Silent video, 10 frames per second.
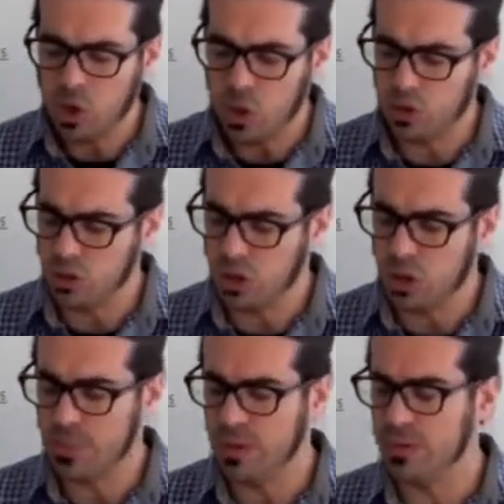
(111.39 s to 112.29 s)
on the
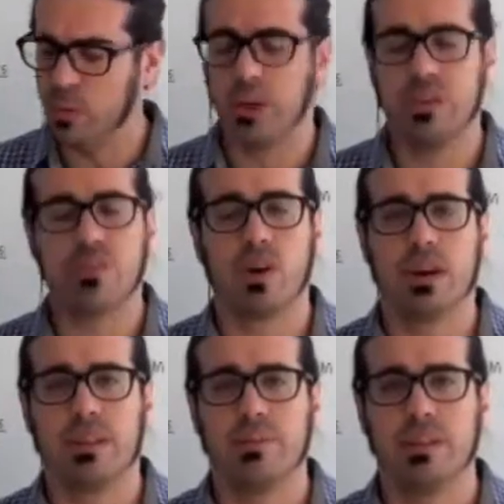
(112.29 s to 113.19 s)
top, and we give
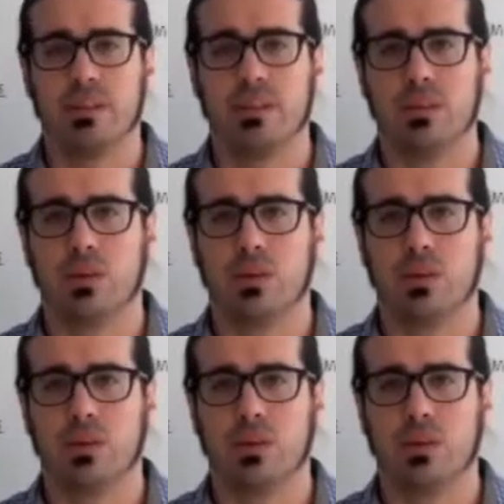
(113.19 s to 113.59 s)
connectivity